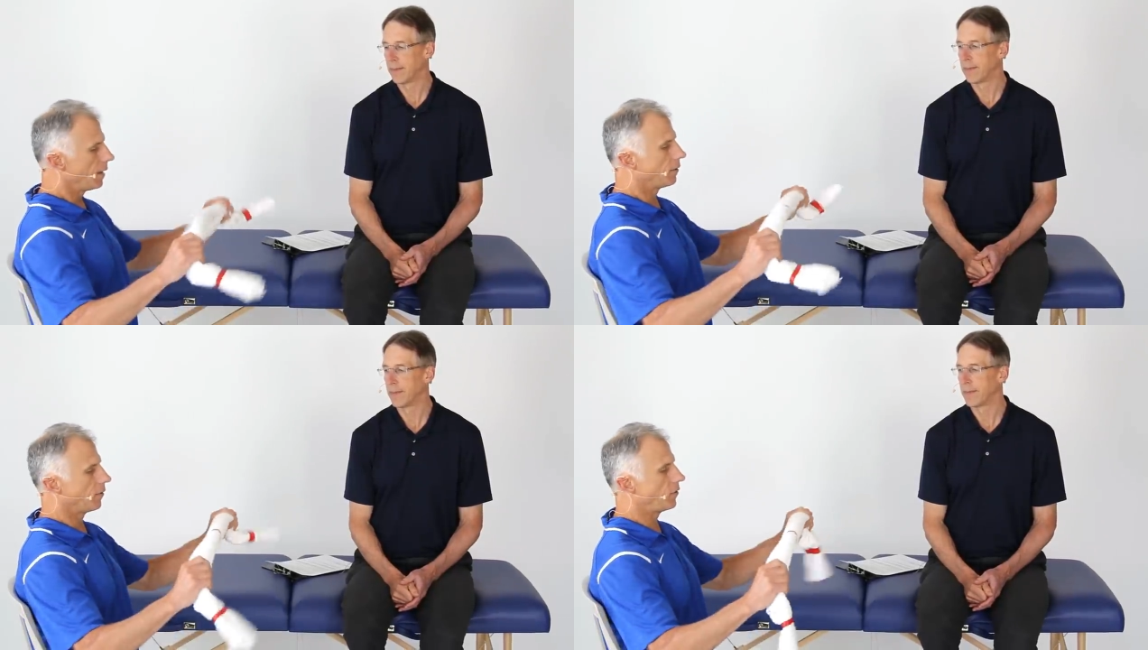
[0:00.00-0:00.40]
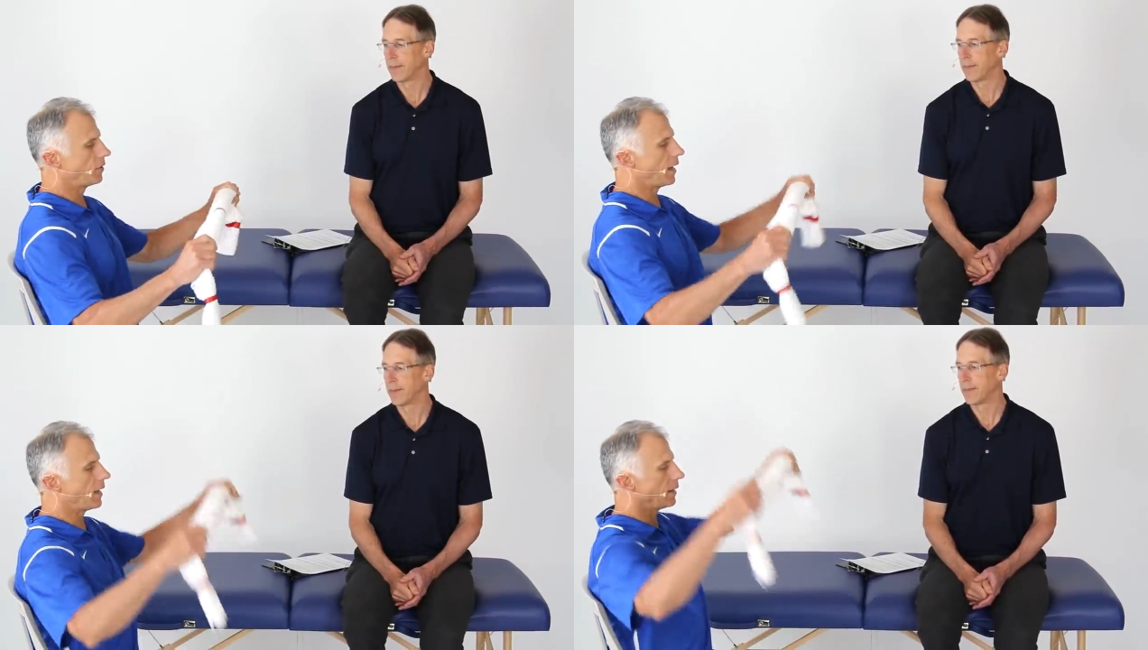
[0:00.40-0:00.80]
Speaker 1: So if you
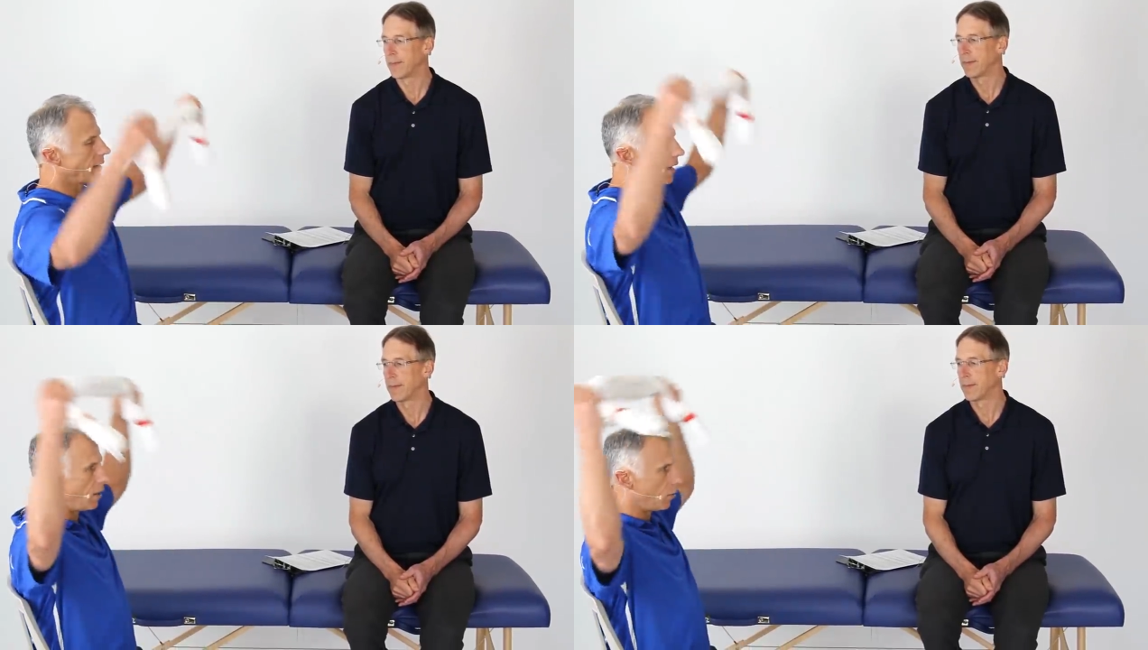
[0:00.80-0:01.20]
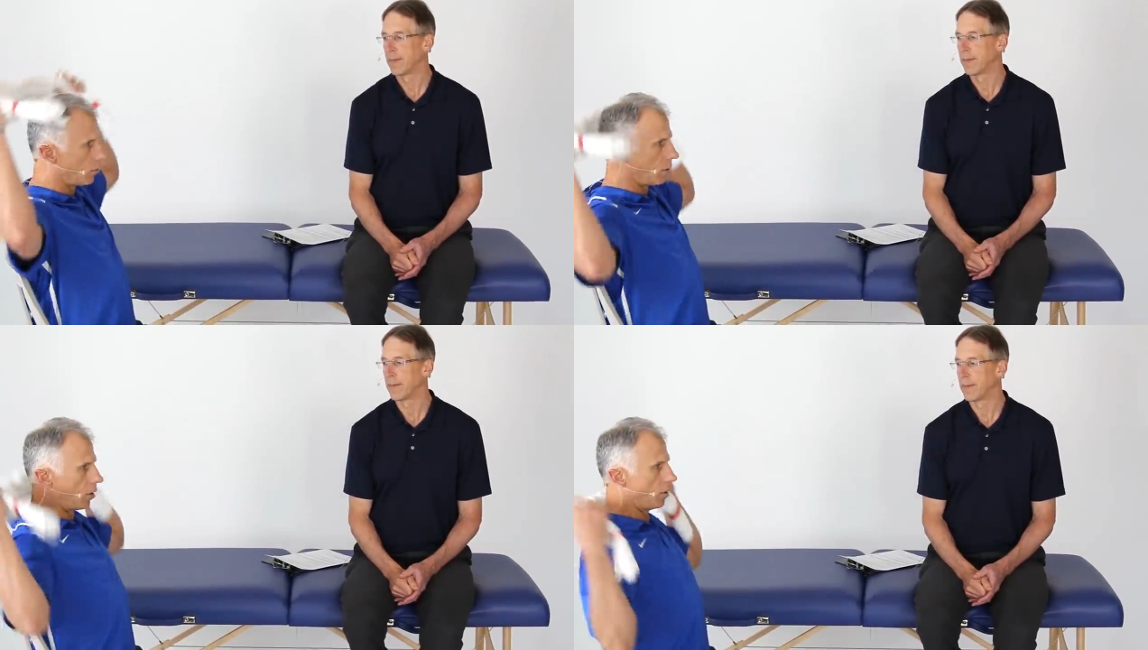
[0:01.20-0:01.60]
take a towel
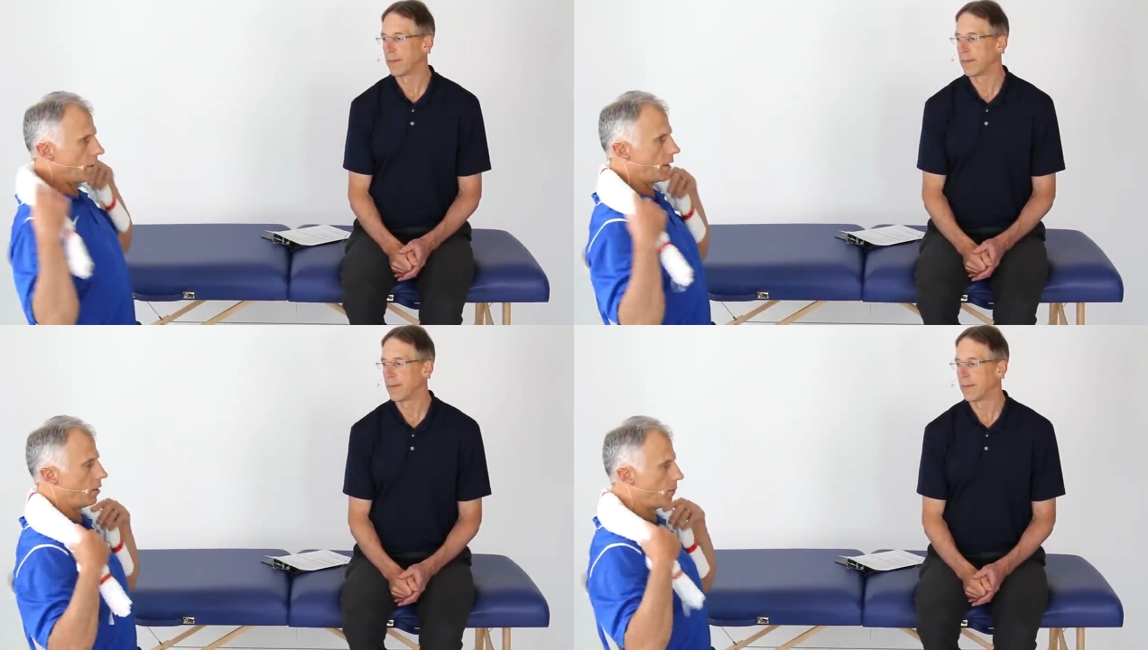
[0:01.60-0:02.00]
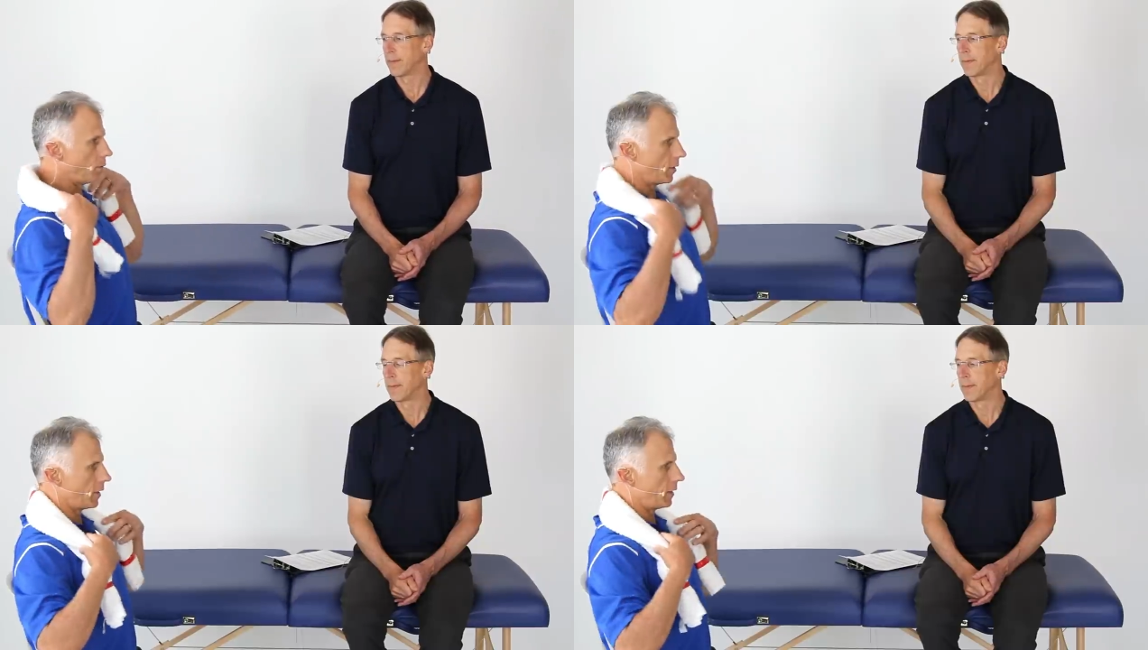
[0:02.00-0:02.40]
roll and you
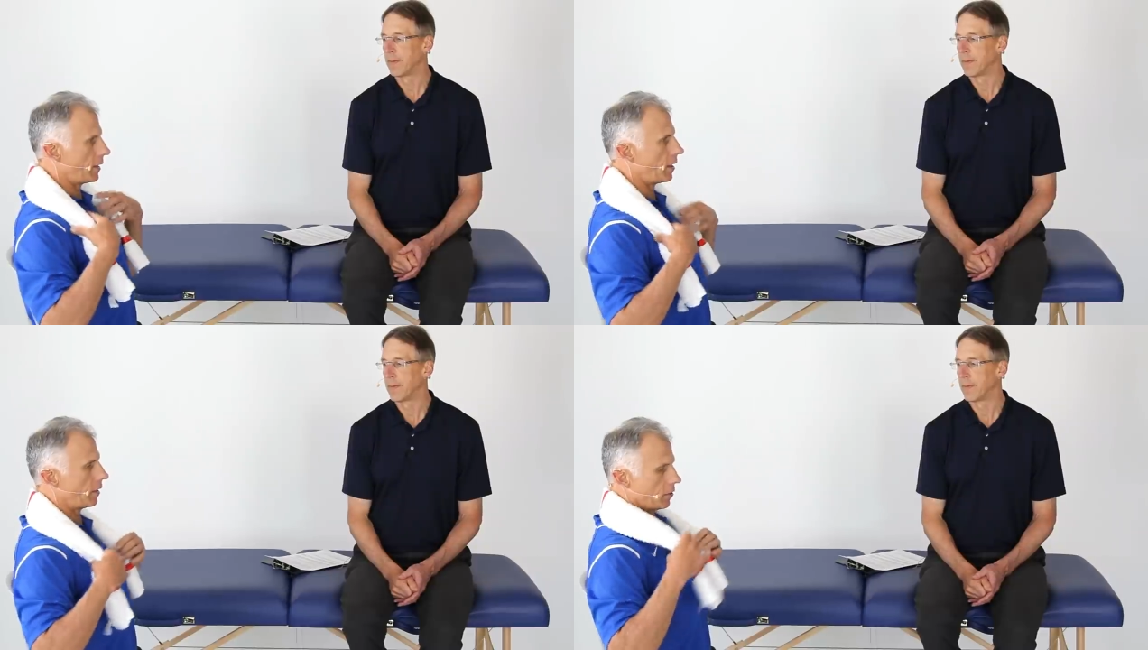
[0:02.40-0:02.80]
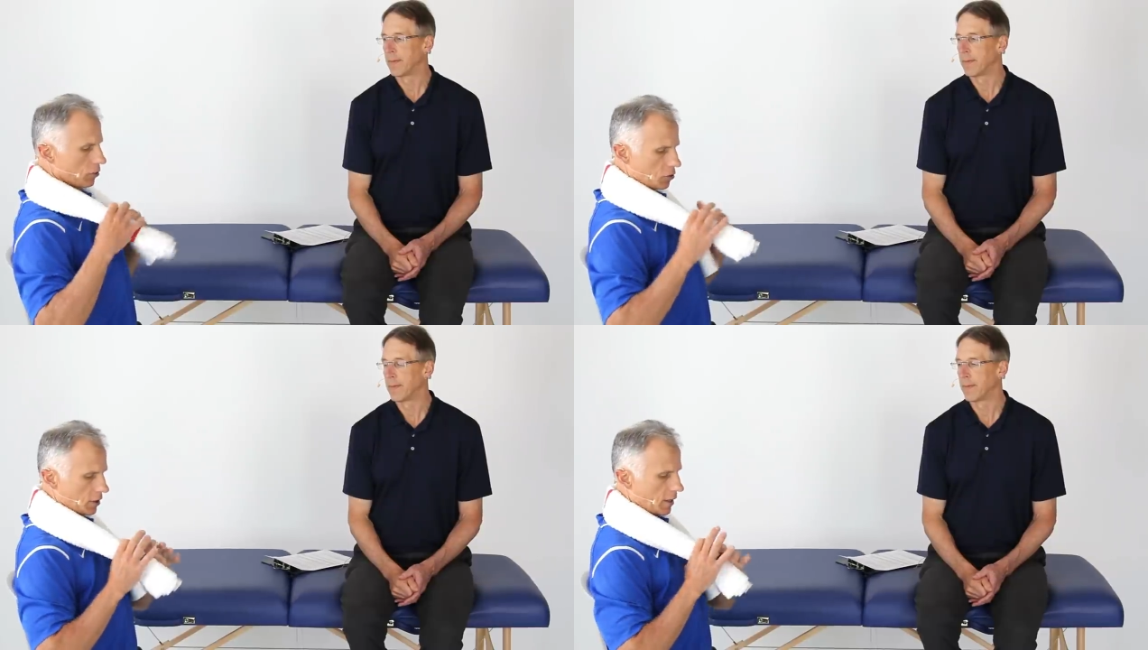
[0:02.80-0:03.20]
put it here,
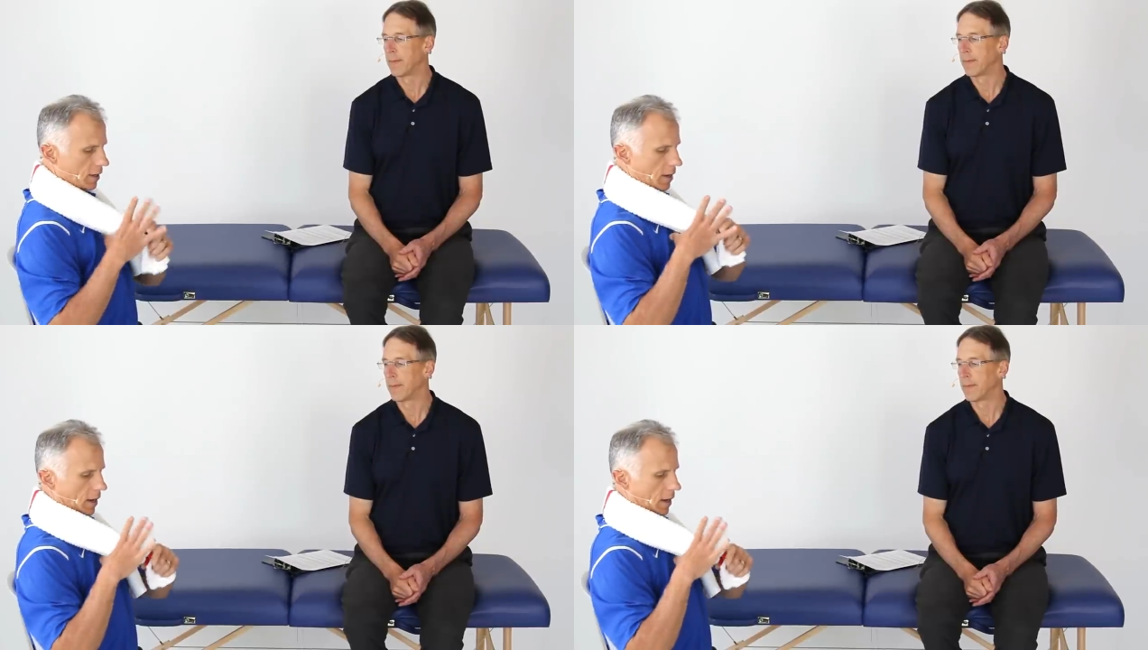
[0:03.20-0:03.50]
usually a,